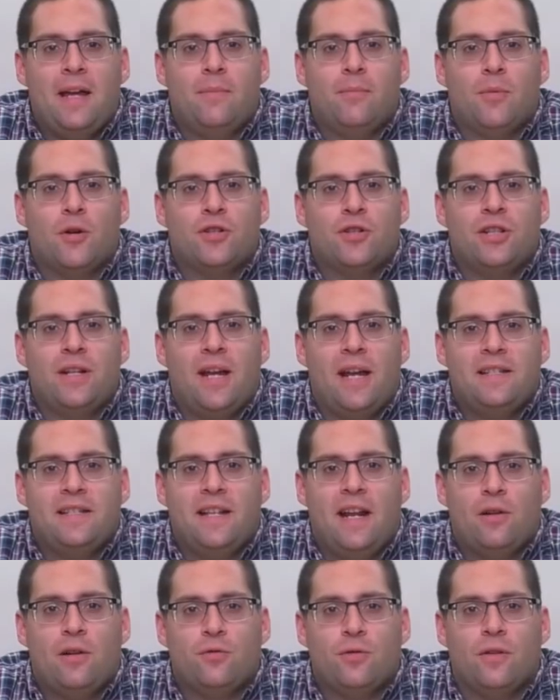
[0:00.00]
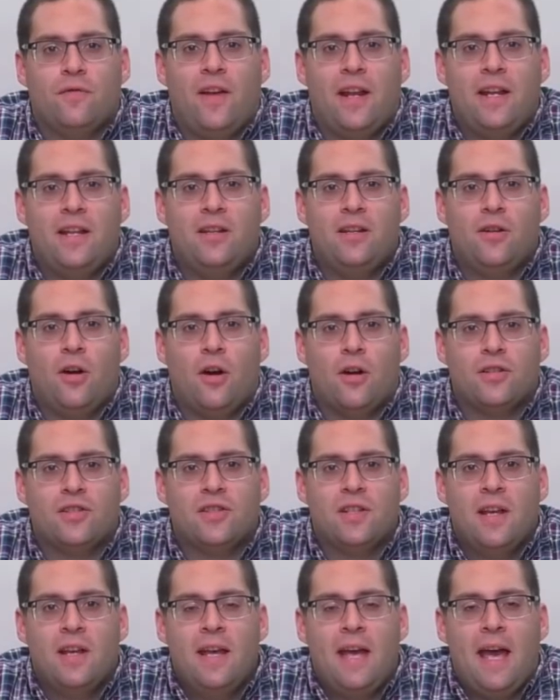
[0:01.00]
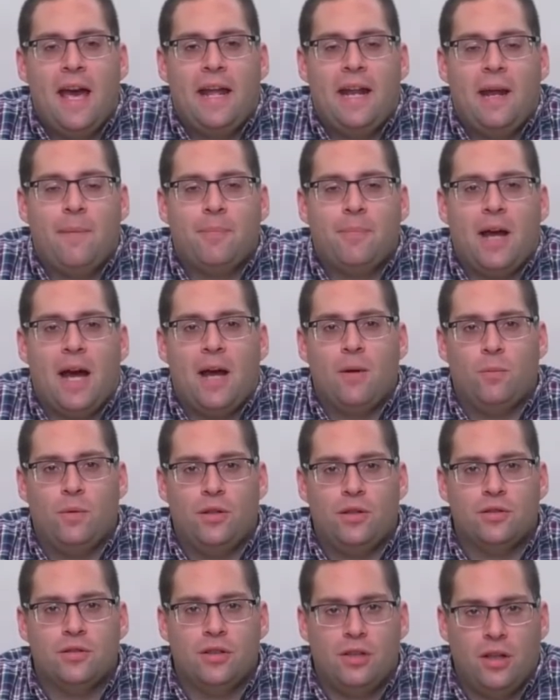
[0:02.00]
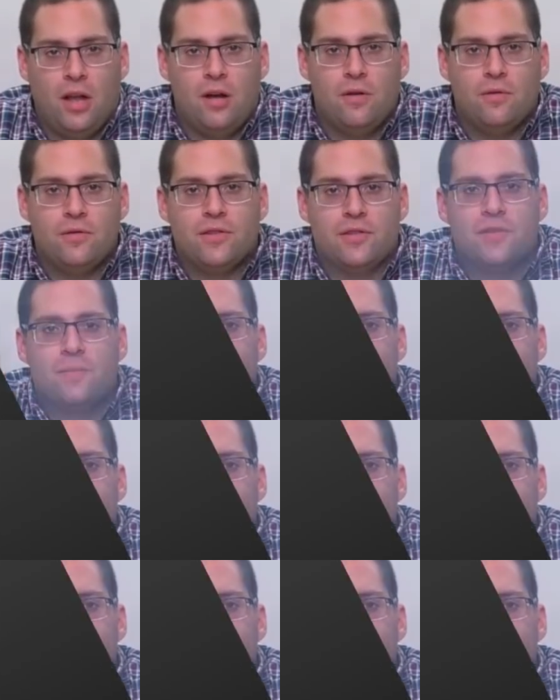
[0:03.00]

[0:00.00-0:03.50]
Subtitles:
merchandise and outdoor vending carts at Epcot will close.